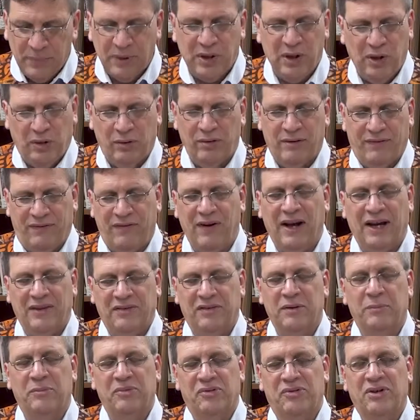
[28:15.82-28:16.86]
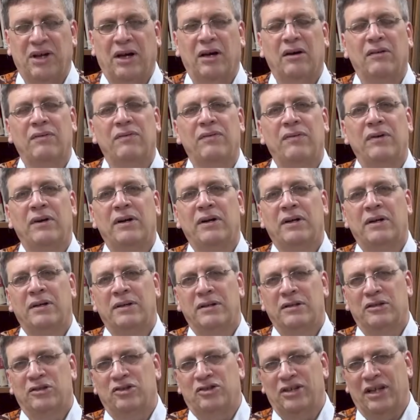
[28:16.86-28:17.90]
purifies himself,
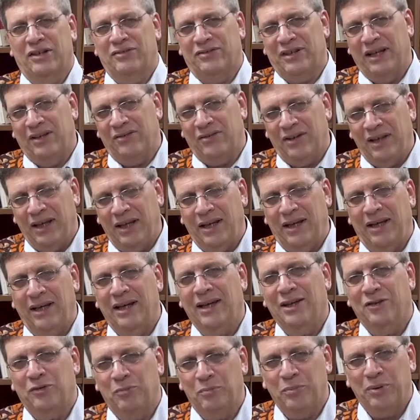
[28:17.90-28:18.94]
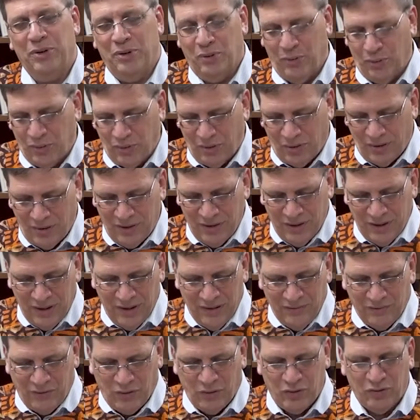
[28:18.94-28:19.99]
just as he is pure.
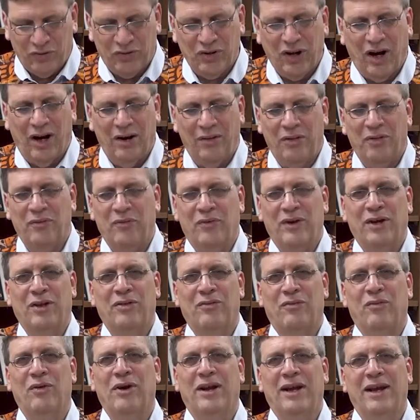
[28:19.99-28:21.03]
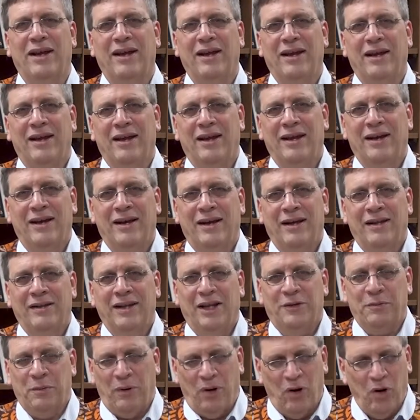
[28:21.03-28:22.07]
1 John 3 3.
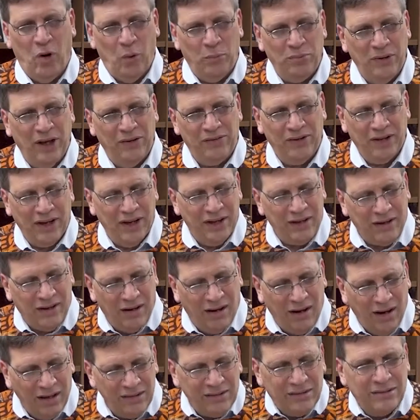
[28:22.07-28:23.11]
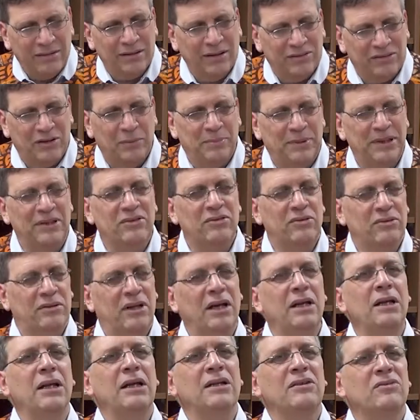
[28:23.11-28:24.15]
That's what our hope does. It, it causes us to be
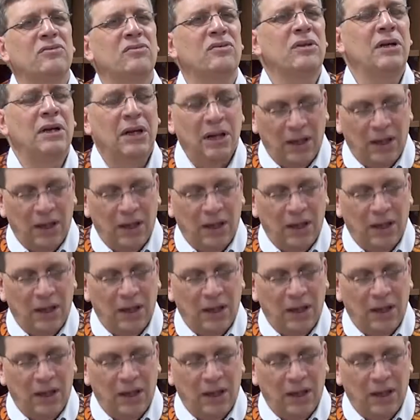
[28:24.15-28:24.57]
zealous